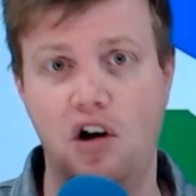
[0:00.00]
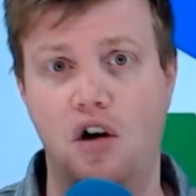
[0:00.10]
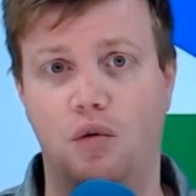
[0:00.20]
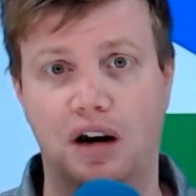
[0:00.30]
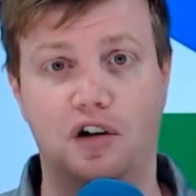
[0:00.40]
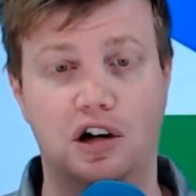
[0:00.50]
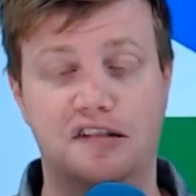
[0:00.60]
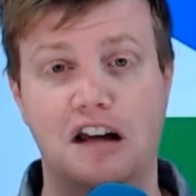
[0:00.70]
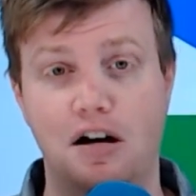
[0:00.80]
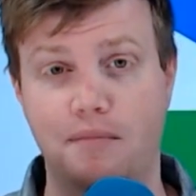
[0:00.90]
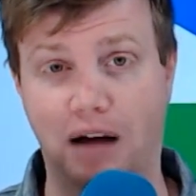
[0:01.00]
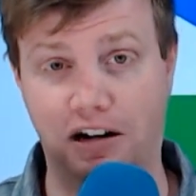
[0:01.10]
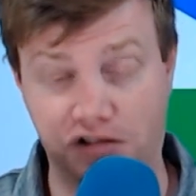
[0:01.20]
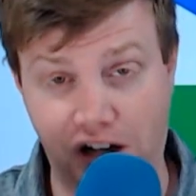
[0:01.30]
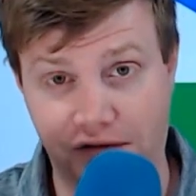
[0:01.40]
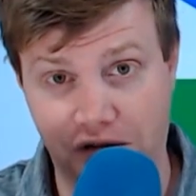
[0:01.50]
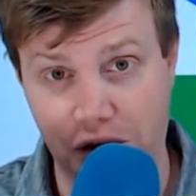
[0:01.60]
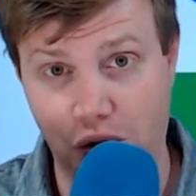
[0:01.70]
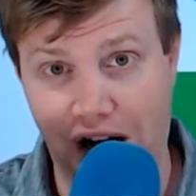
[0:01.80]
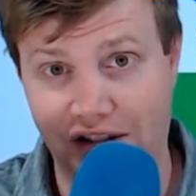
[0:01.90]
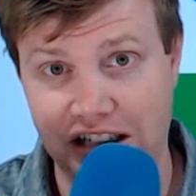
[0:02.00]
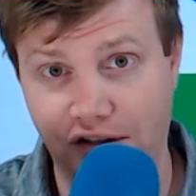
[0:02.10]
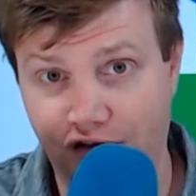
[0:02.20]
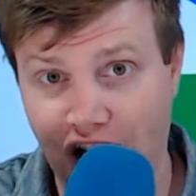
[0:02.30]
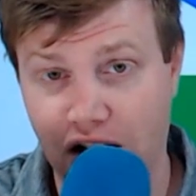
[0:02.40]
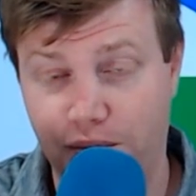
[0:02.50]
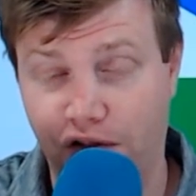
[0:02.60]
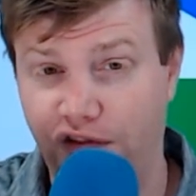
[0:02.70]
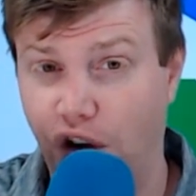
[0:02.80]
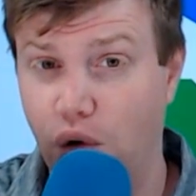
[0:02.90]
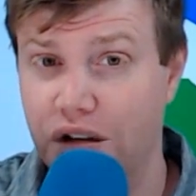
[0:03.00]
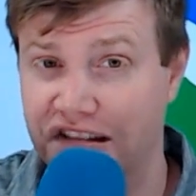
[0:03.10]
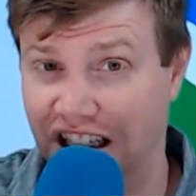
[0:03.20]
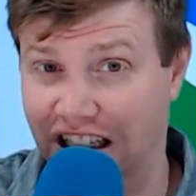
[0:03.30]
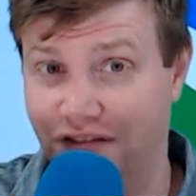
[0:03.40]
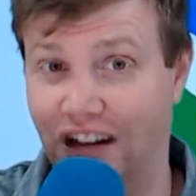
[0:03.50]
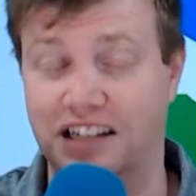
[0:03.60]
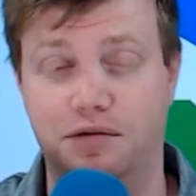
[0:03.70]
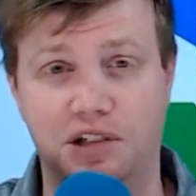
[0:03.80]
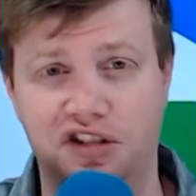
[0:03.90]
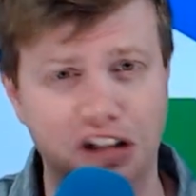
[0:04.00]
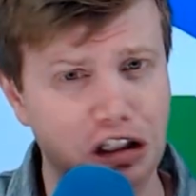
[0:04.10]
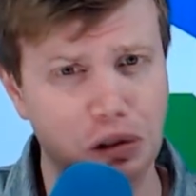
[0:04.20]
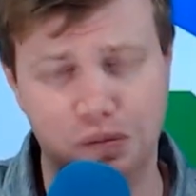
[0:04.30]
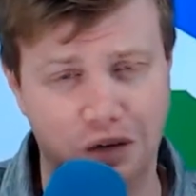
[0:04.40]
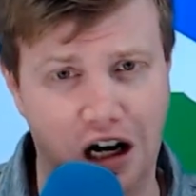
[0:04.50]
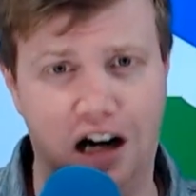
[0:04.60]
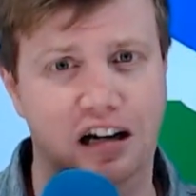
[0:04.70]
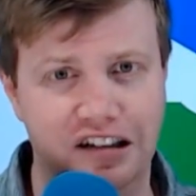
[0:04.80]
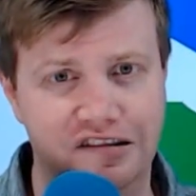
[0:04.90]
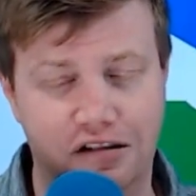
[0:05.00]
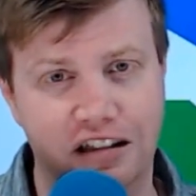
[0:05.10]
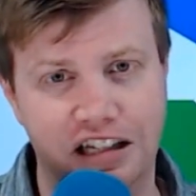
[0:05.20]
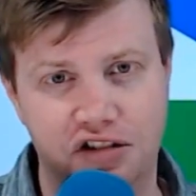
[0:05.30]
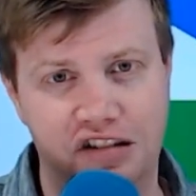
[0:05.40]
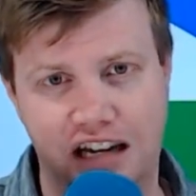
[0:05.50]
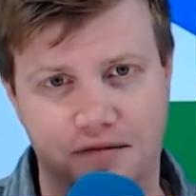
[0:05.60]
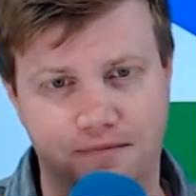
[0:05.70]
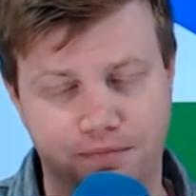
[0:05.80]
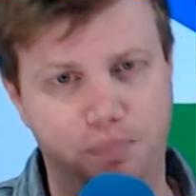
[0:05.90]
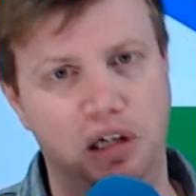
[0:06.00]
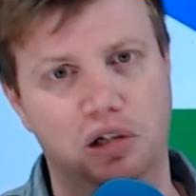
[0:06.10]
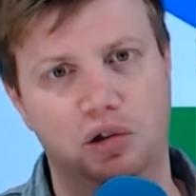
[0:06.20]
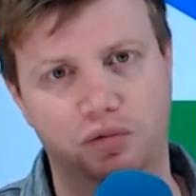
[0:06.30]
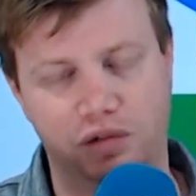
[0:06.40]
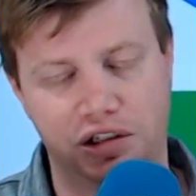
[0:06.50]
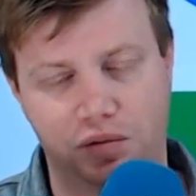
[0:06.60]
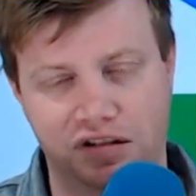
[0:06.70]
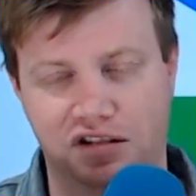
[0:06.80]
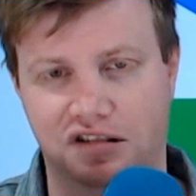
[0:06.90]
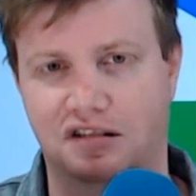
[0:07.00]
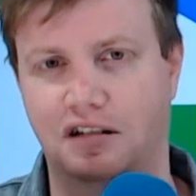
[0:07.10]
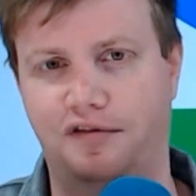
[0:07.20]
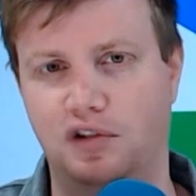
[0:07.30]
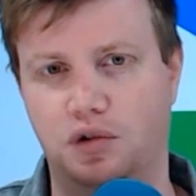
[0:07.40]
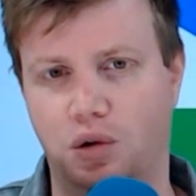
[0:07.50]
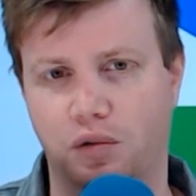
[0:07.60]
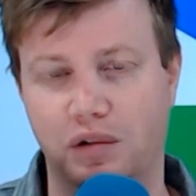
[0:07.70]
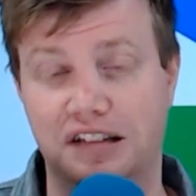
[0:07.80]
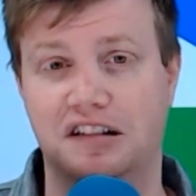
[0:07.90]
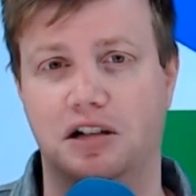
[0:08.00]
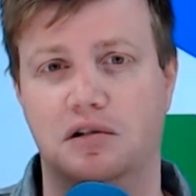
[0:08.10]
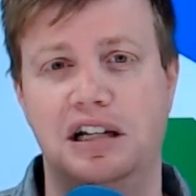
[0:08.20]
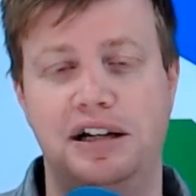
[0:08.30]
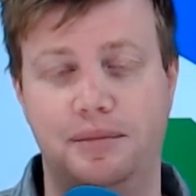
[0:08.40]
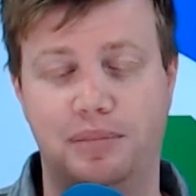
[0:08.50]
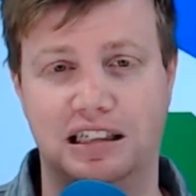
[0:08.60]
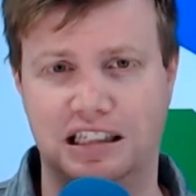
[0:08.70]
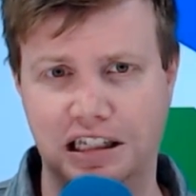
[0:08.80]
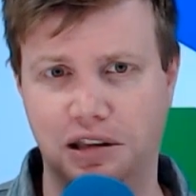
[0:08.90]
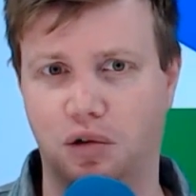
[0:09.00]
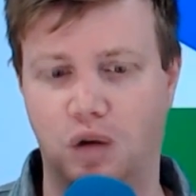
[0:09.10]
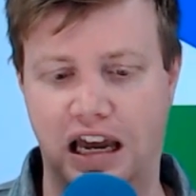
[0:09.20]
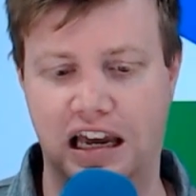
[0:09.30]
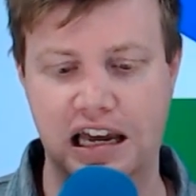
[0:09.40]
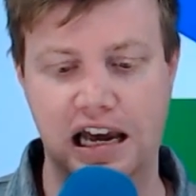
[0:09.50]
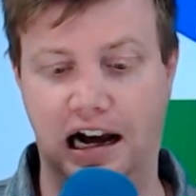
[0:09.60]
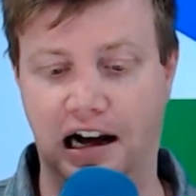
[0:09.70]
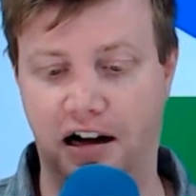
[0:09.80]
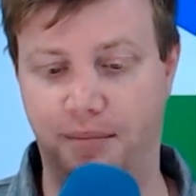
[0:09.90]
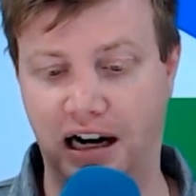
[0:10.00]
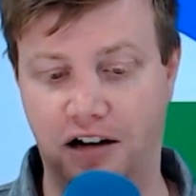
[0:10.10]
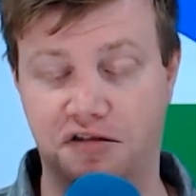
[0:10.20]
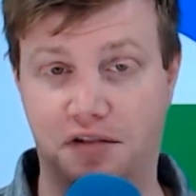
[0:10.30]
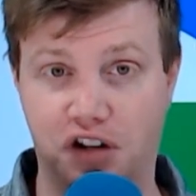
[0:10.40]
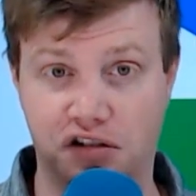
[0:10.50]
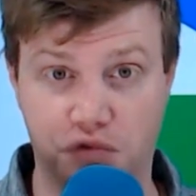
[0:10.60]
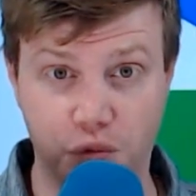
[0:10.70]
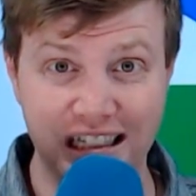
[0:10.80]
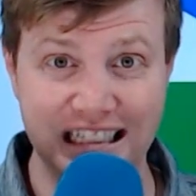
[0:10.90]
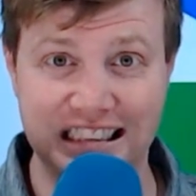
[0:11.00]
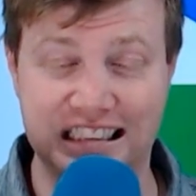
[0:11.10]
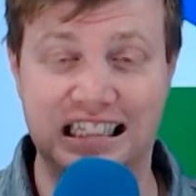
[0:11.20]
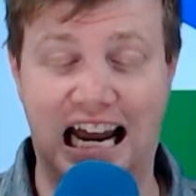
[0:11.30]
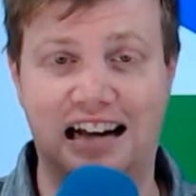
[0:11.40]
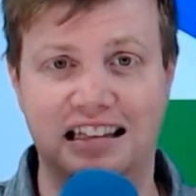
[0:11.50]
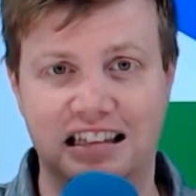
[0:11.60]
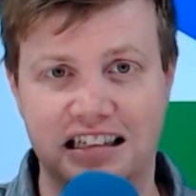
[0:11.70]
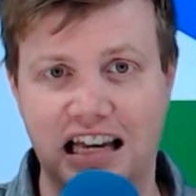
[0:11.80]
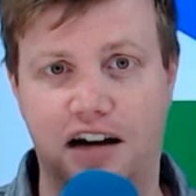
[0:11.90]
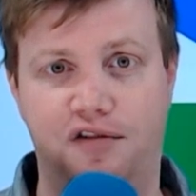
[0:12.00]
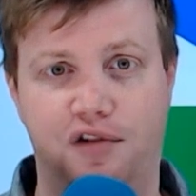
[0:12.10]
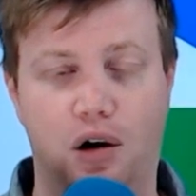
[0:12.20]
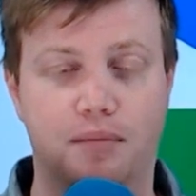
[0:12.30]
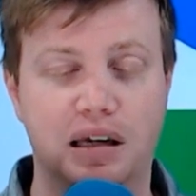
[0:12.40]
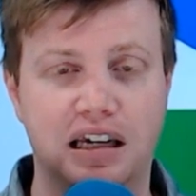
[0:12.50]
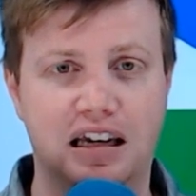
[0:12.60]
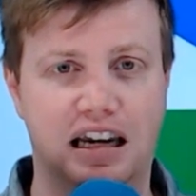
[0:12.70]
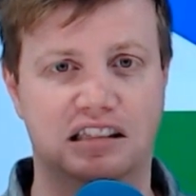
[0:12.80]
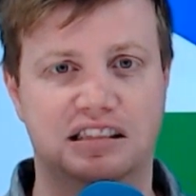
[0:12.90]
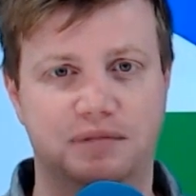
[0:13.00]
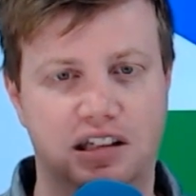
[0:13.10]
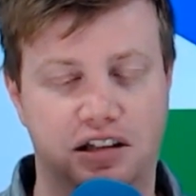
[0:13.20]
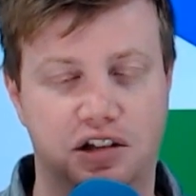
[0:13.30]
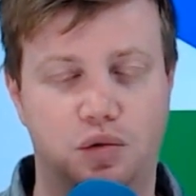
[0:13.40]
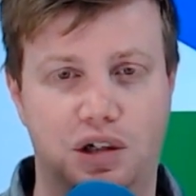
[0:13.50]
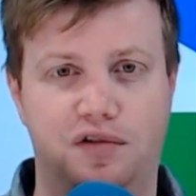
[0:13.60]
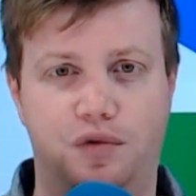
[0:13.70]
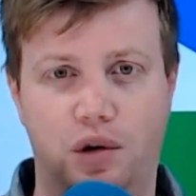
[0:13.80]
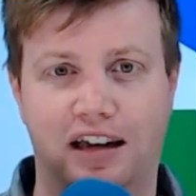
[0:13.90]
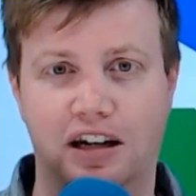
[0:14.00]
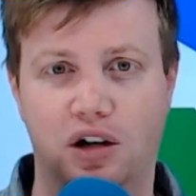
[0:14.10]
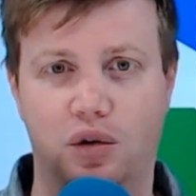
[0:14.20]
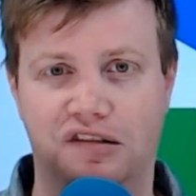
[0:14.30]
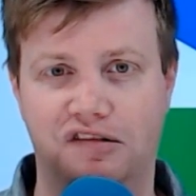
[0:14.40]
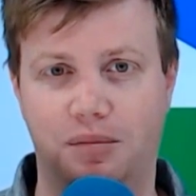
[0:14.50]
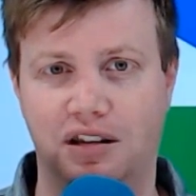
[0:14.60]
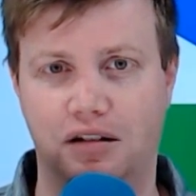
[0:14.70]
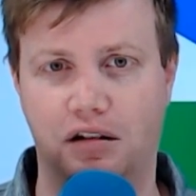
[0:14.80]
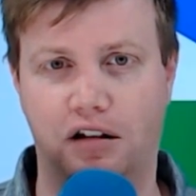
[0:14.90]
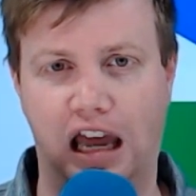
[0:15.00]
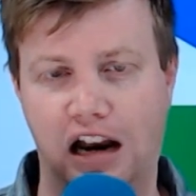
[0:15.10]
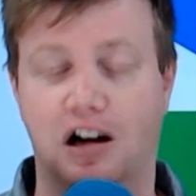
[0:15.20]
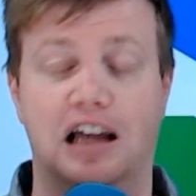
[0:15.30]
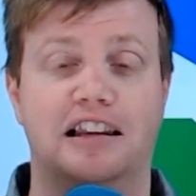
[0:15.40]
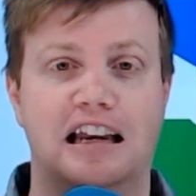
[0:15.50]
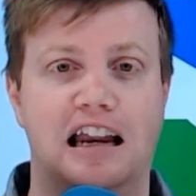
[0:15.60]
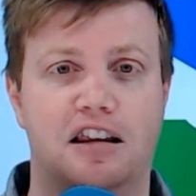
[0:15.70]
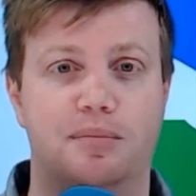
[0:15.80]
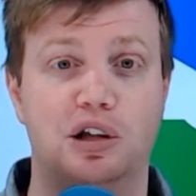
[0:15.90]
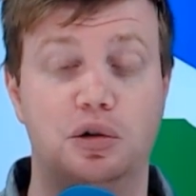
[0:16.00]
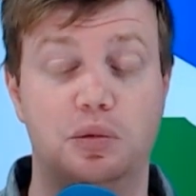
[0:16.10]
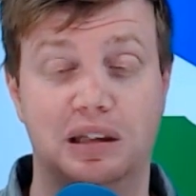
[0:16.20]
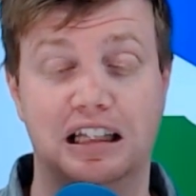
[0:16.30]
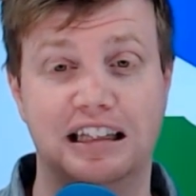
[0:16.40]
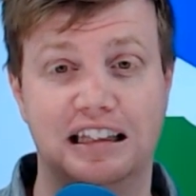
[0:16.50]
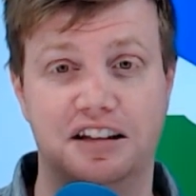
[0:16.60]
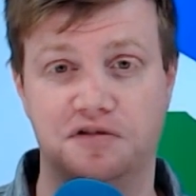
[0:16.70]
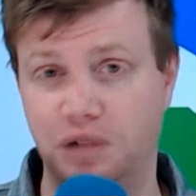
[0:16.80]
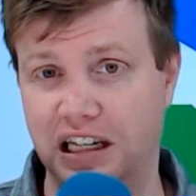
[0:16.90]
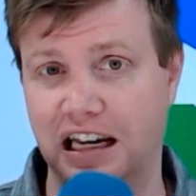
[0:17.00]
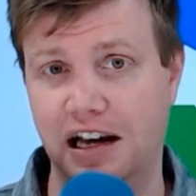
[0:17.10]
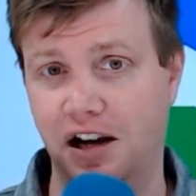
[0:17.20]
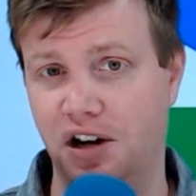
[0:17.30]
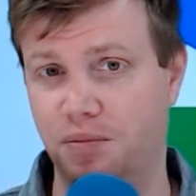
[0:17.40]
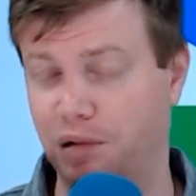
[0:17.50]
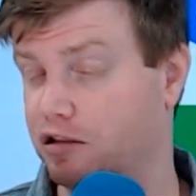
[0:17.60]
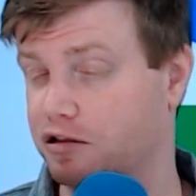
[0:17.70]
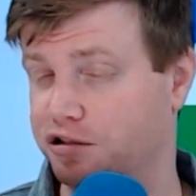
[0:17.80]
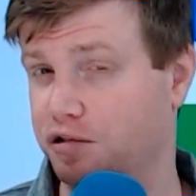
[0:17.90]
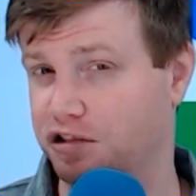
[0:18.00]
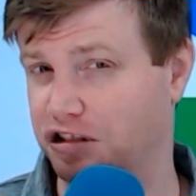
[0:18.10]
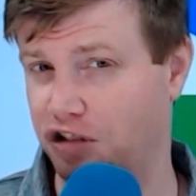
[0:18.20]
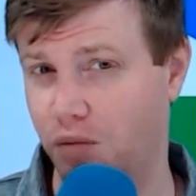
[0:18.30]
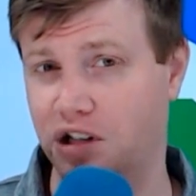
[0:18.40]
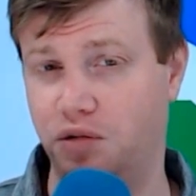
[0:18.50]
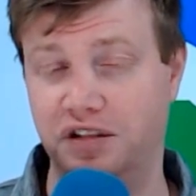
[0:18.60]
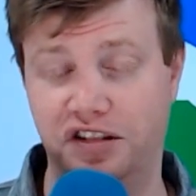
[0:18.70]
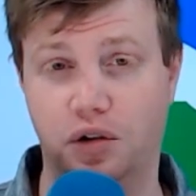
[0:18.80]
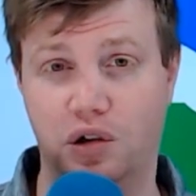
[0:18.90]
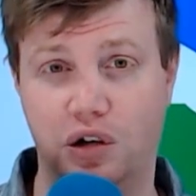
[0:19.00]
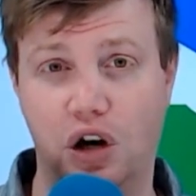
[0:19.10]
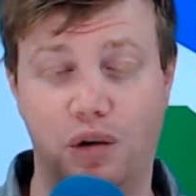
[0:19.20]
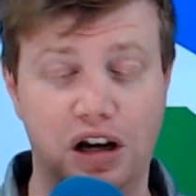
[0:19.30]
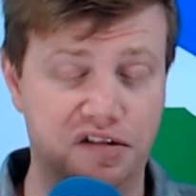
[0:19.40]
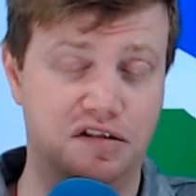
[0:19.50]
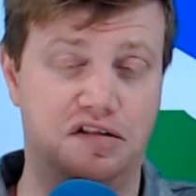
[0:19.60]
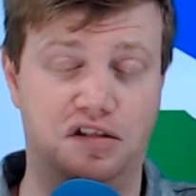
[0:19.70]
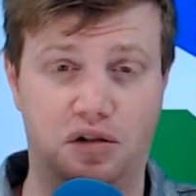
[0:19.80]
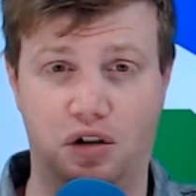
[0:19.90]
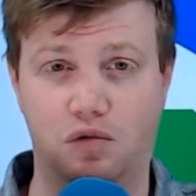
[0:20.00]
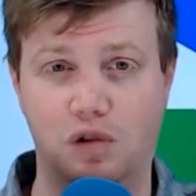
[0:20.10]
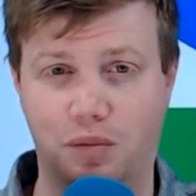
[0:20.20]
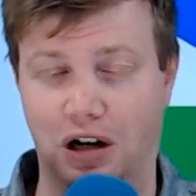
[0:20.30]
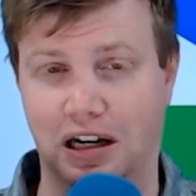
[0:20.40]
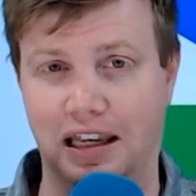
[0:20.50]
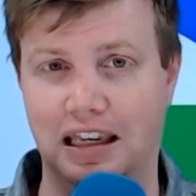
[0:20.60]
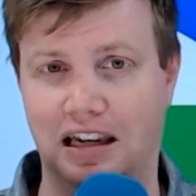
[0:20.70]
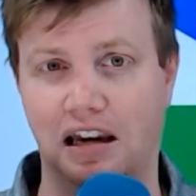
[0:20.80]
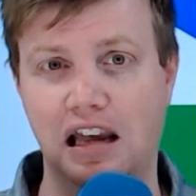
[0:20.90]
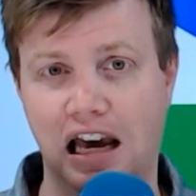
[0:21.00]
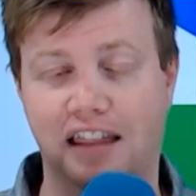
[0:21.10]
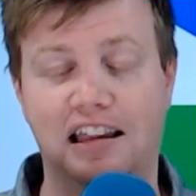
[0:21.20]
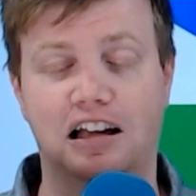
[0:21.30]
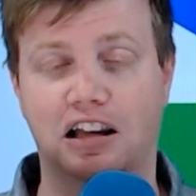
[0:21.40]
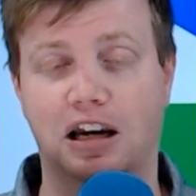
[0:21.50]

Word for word: Whatever it is, Microsoft is going to have a developer focused event, which is a little odd considering they just had Build, which was just a few short weeks ago. But either way, uh, Microsoft is really stacking the deck for a big announcement on the 24th. I know some of the air got let out of the balloon with the leak this week, but there's still so much we still don't know. We also still don't know when we're going to get it. I think a lot of